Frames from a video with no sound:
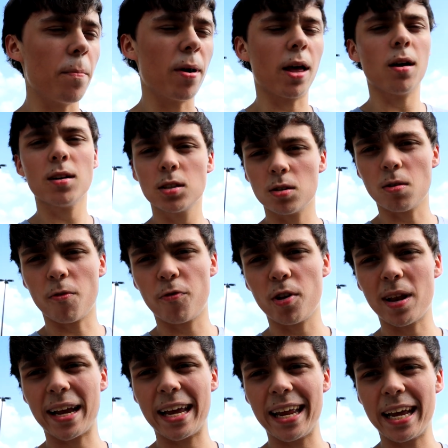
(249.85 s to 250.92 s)
But I also don't feel
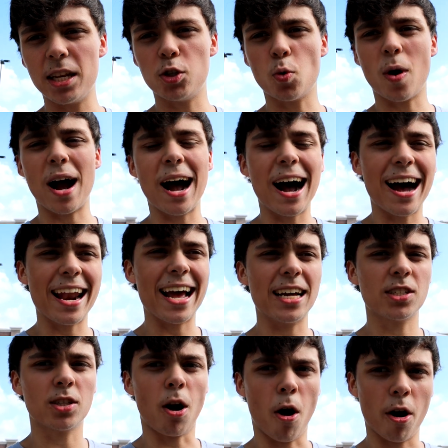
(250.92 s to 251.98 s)
like getting into a hot
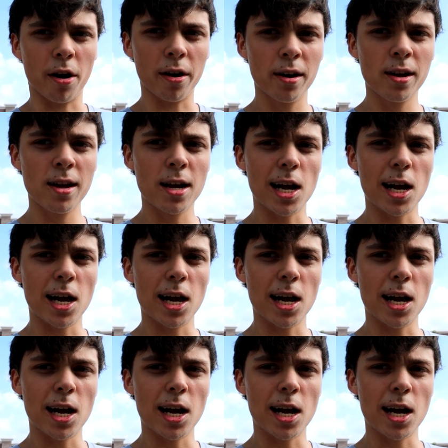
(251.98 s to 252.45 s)
ass car.